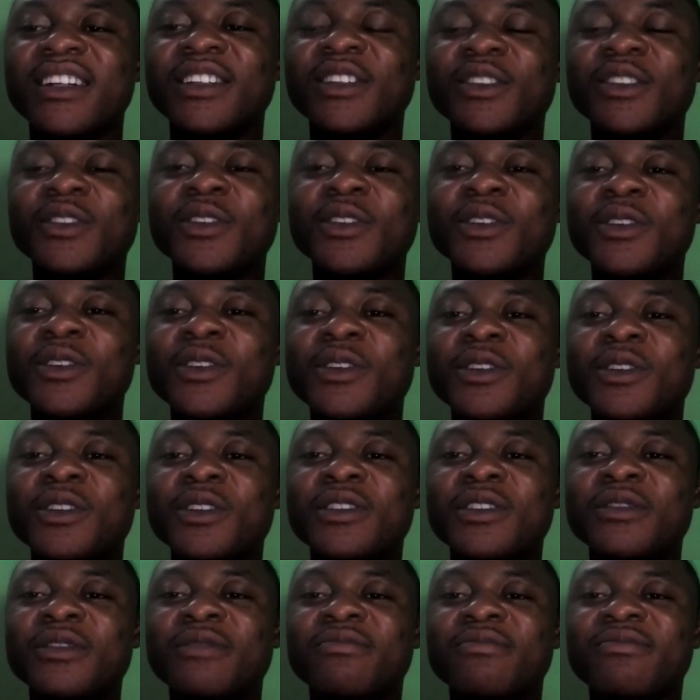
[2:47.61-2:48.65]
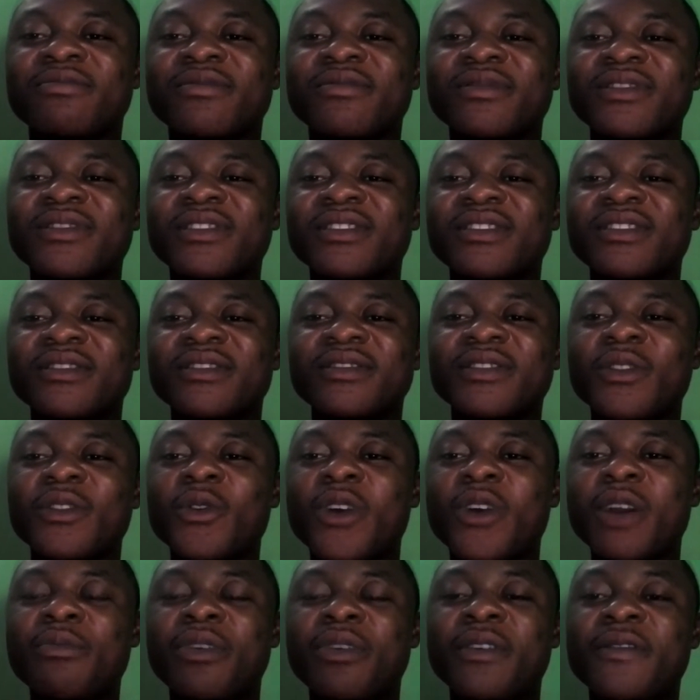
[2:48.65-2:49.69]
No
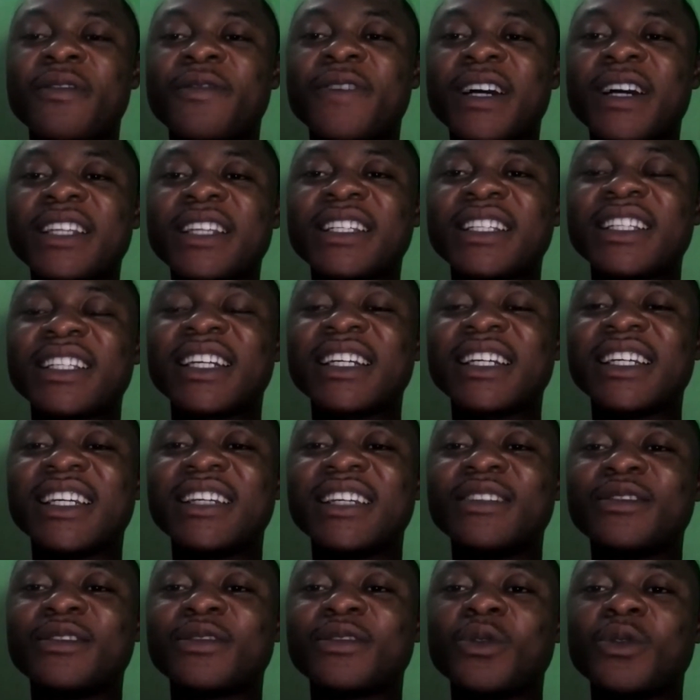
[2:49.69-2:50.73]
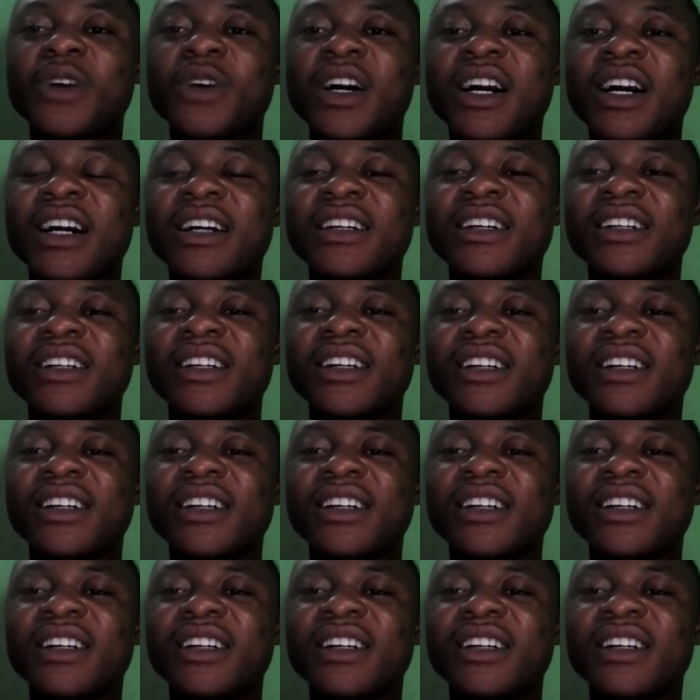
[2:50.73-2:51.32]
weapon fashioned against SWAL